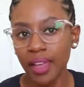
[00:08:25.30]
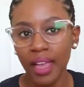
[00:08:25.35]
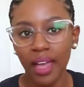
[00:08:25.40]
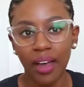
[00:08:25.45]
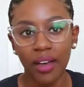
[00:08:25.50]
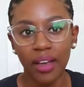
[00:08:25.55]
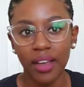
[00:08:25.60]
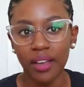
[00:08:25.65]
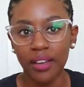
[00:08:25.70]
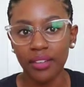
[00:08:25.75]

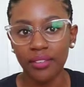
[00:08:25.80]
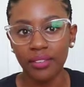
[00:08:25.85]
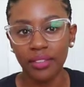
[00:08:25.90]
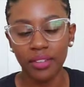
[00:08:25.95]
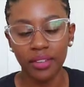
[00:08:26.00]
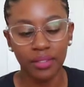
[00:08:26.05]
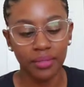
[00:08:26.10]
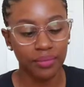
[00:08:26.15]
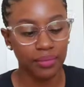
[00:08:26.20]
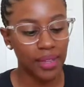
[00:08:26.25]

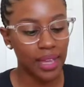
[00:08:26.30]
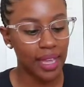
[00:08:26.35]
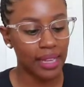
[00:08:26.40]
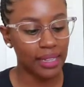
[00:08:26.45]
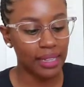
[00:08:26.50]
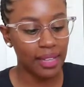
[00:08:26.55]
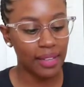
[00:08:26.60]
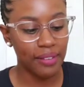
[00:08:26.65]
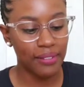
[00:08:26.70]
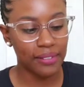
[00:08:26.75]
However, I
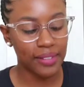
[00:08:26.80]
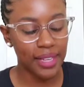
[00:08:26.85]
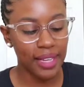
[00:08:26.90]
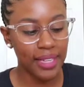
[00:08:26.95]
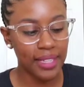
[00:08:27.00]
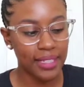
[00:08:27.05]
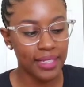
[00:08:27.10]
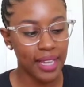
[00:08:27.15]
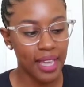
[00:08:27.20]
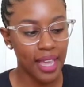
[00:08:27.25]
left
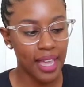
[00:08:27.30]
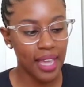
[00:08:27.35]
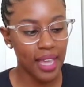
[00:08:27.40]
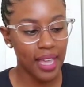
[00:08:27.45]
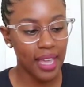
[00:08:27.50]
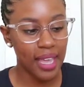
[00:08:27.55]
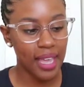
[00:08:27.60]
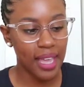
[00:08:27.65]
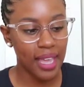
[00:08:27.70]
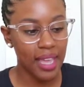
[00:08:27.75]
that
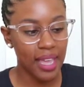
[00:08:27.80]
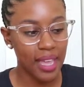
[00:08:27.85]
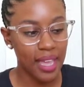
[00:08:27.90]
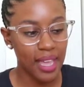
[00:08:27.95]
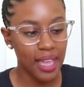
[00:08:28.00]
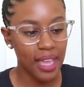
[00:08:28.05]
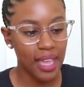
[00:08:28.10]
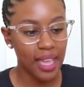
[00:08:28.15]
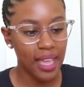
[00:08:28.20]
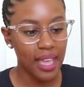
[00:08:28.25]
day
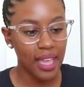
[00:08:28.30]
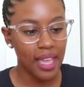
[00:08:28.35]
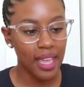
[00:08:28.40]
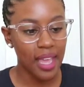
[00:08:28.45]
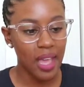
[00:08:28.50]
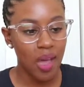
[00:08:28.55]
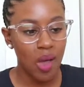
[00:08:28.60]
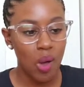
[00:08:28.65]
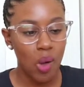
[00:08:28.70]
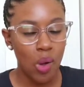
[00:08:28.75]

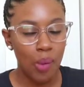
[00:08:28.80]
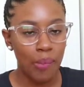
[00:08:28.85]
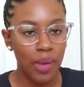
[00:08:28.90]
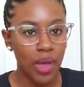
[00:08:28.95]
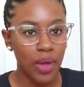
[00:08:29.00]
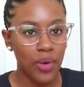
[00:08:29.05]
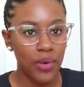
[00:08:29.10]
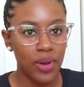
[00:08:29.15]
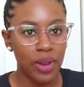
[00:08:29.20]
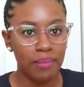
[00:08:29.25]

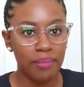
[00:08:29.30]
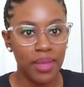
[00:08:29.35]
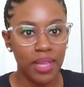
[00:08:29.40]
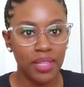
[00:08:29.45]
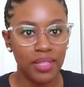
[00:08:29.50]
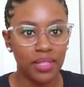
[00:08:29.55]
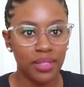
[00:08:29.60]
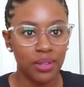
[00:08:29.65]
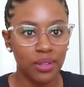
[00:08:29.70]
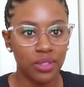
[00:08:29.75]
back on the
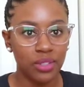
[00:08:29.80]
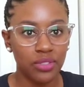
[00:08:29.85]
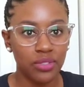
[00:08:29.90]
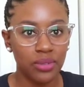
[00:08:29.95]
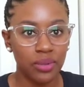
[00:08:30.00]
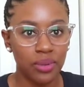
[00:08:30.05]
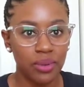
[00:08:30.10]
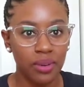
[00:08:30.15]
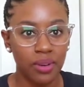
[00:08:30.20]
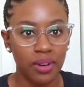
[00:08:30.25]
med-surg
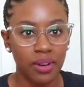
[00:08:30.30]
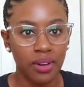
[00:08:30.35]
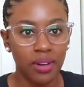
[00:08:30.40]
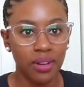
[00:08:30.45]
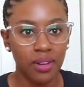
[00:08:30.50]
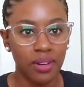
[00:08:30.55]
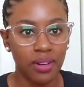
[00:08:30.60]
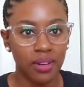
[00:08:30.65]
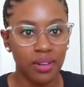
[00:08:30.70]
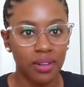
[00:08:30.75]

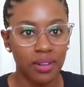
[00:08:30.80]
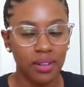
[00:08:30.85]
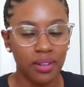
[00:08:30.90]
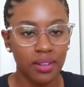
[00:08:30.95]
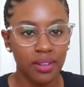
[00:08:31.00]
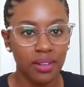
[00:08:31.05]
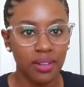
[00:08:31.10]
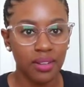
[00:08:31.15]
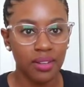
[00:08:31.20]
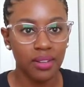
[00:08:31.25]
floor
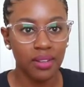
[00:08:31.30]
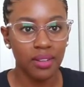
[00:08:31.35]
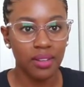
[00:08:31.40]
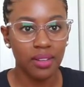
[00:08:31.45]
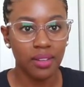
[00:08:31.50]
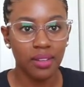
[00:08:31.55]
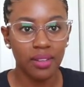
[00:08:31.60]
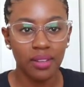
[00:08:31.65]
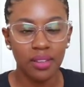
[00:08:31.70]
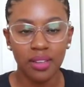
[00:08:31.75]

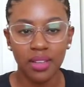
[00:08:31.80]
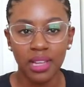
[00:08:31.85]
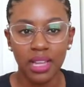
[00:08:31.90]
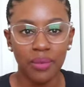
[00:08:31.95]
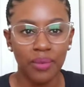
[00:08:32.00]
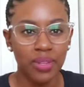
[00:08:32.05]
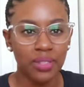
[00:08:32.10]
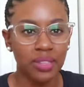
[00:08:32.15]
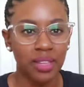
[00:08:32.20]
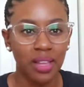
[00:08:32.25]

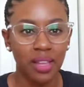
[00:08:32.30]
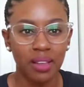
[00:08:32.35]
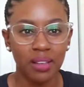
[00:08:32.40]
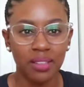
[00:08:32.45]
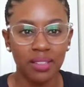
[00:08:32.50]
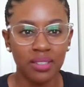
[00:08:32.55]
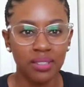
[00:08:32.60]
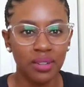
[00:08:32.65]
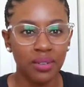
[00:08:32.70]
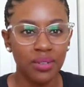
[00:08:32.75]
and was like,
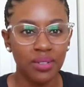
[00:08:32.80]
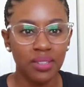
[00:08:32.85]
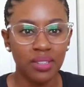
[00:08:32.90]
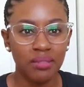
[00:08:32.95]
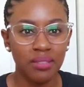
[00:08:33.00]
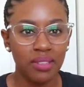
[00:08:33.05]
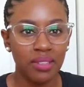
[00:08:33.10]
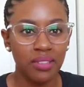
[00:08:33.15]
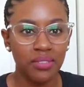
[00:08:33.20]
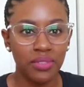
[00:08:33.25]
is
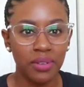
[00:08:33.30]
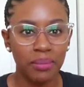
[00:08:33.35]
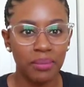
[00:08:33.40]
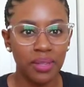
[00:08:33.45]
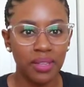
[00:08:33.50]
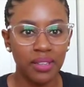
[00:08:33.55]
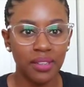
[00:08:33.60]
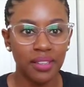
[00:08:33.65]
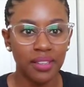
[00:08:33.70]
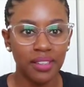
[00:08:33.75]
nursing really for
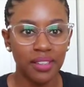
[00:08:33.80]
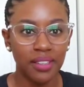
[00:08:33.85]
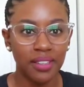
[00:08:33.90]
me?